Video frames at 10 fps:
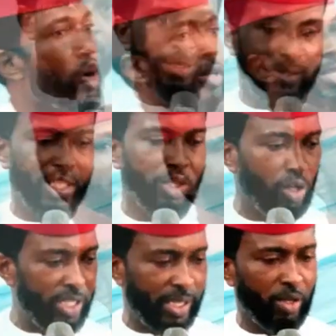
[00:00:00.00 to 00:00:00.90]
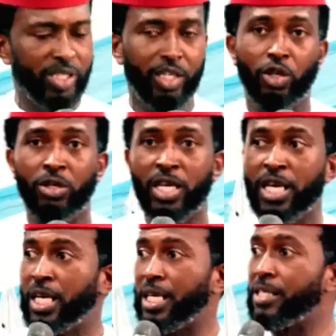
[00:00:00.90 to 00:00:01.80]
last section, or the second section,
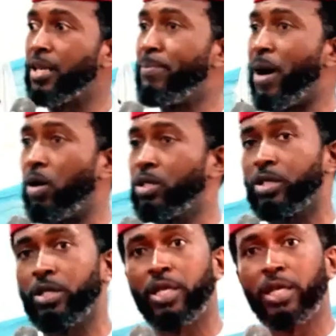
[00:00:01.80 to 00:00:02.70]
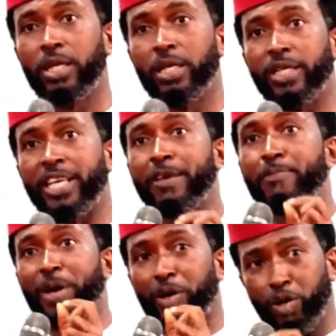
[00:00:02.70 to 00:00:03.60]
is about the
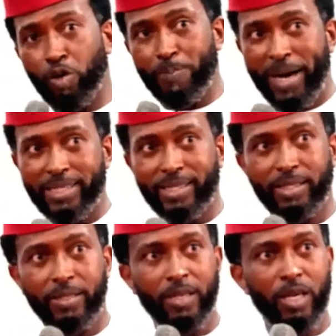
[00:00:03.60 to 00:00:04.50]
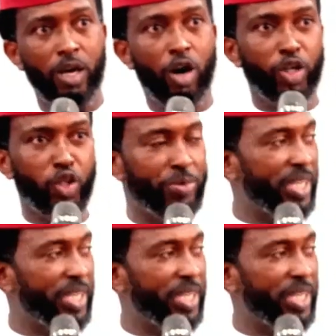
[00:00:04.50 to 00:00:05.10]
empirical part or the